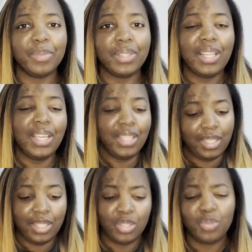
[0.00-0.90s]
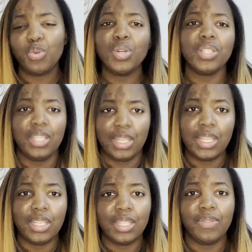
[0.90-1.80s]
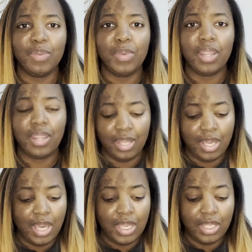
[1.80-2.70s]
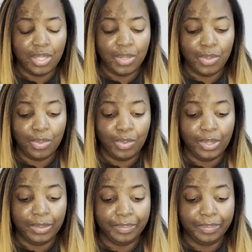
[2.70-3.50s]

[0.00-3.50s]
like towards the end of the month. So,